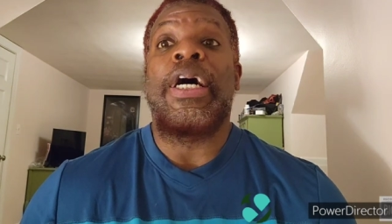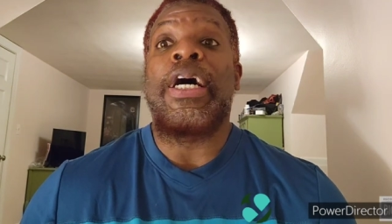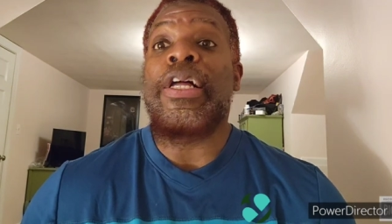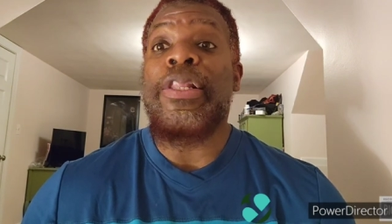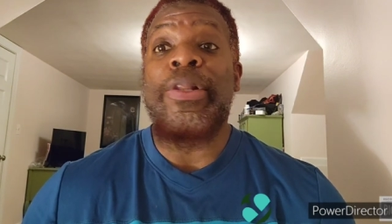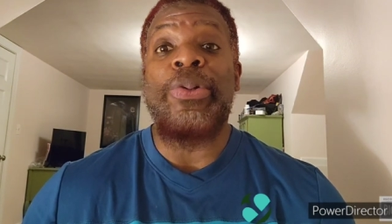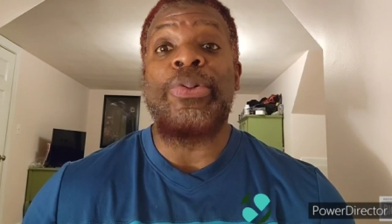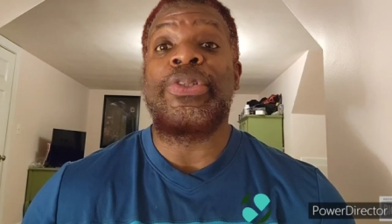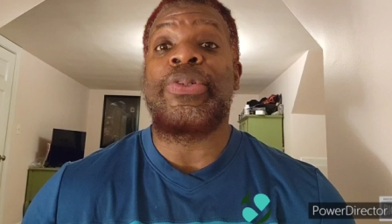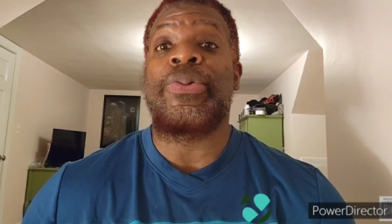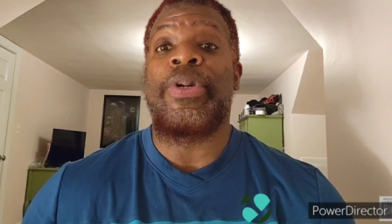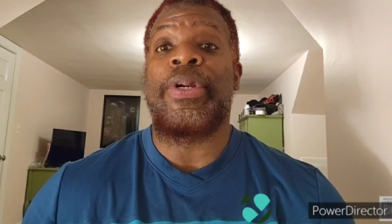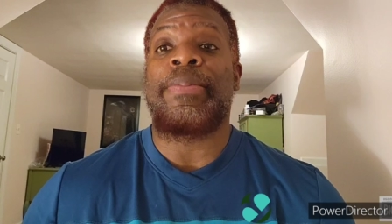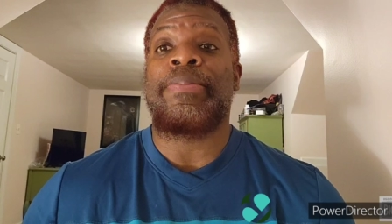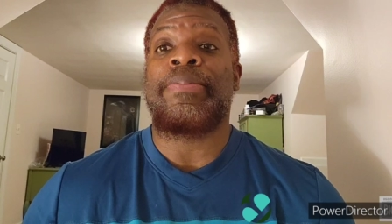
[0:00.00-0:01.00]
a close
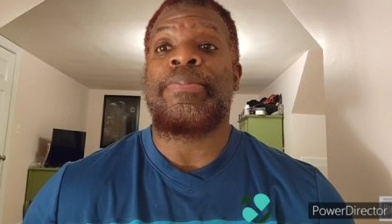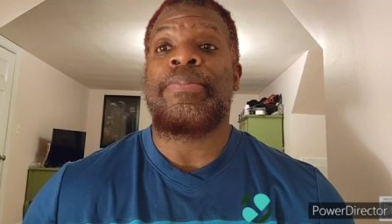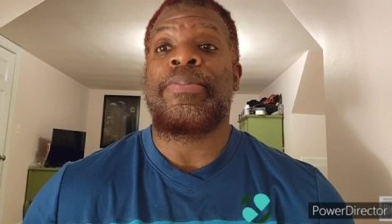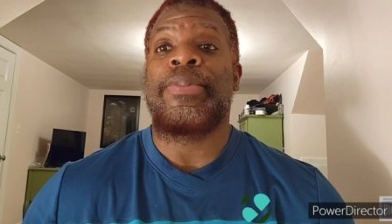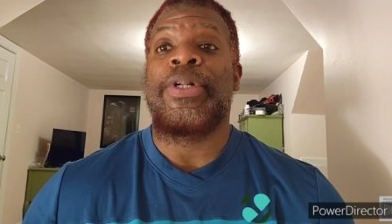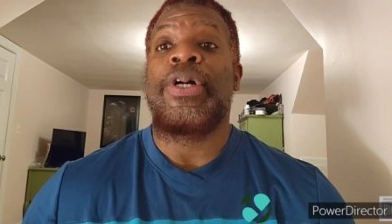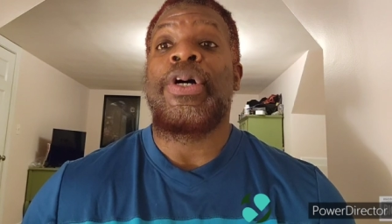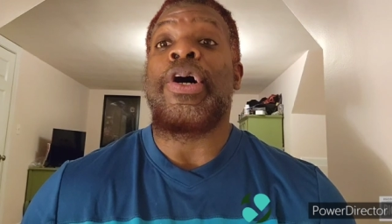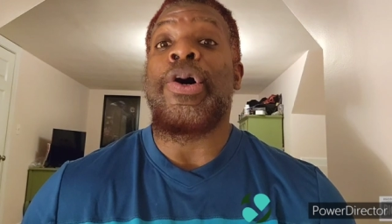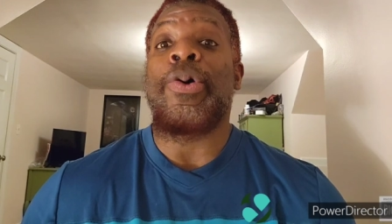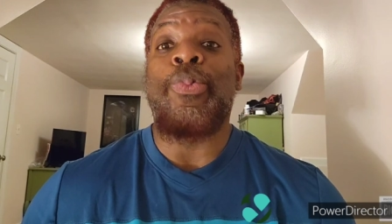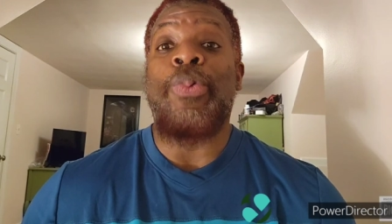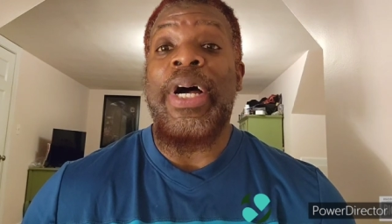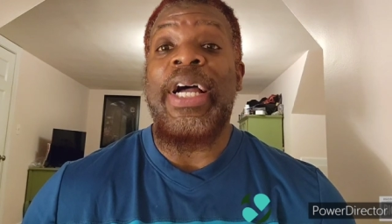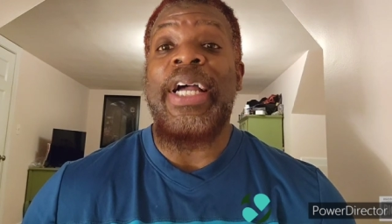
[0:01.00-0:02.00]
grip,
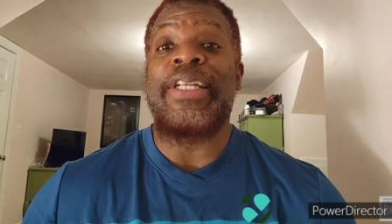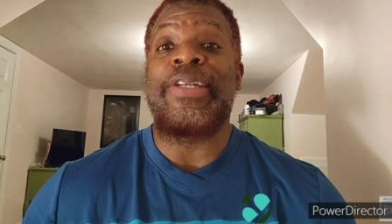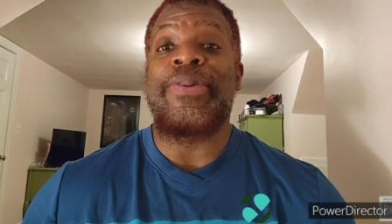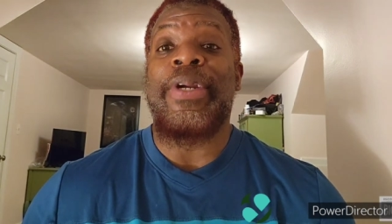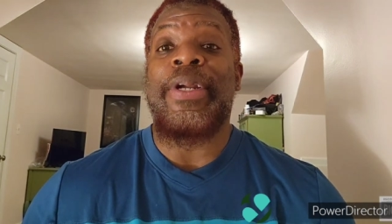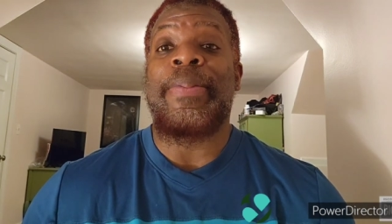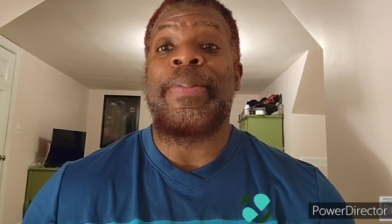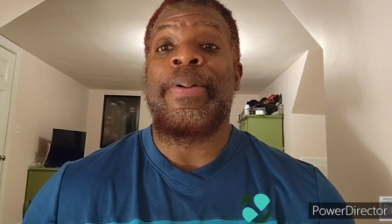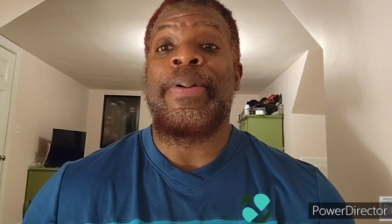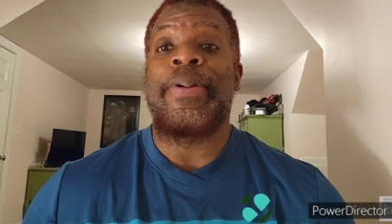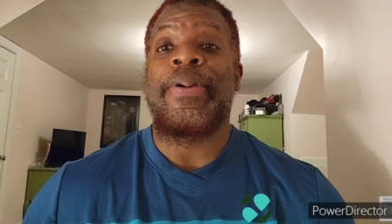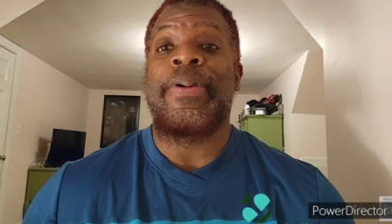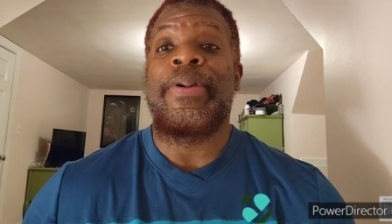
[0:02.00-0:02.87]
a wide grip.